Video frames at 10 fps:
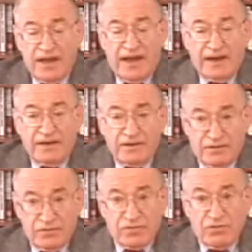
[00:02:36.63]
and
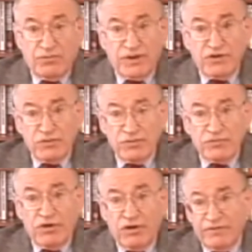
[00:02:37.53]
so we
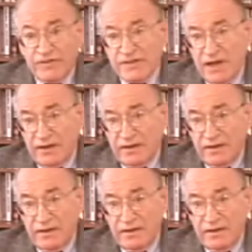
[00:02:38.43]
knew all of a sudden